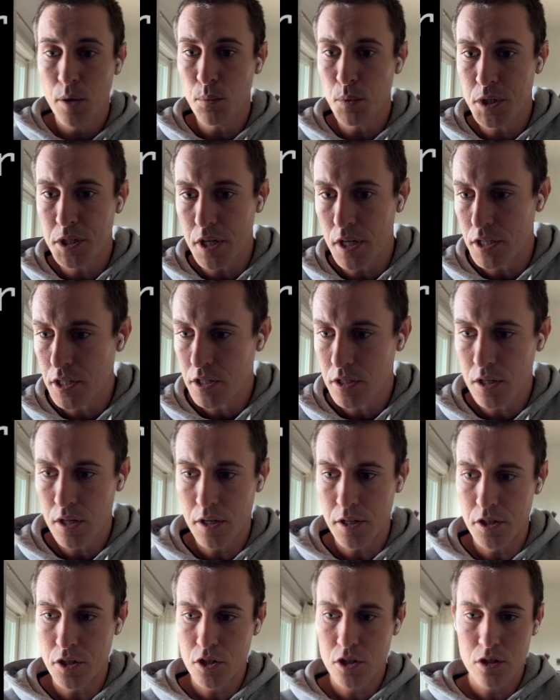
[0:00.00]
And once that's
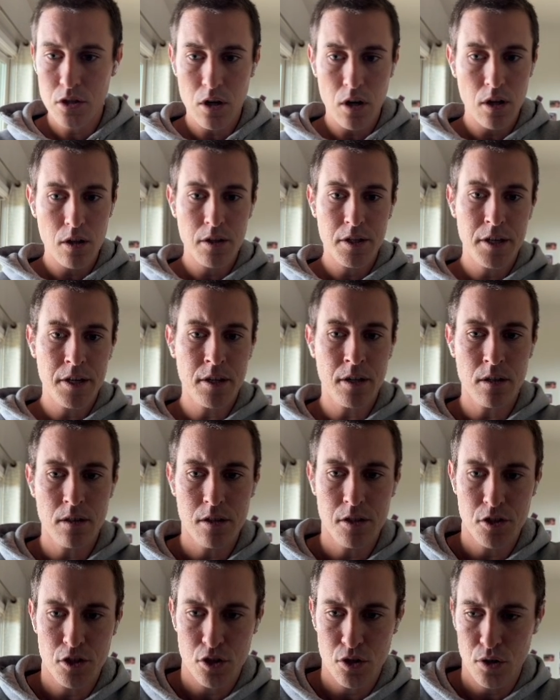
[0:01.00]
done installing,
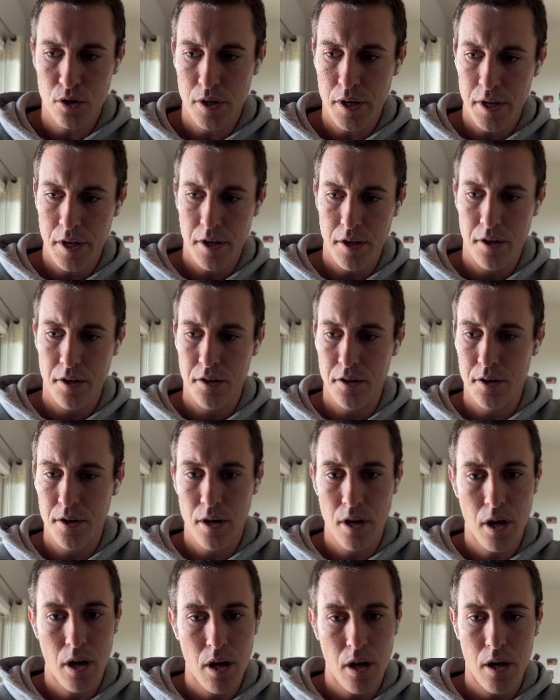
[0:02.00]
let's go
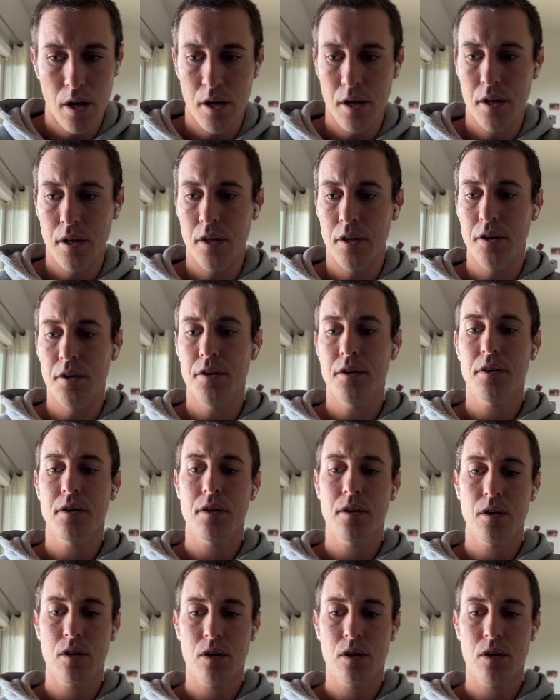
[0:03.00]
ahead and,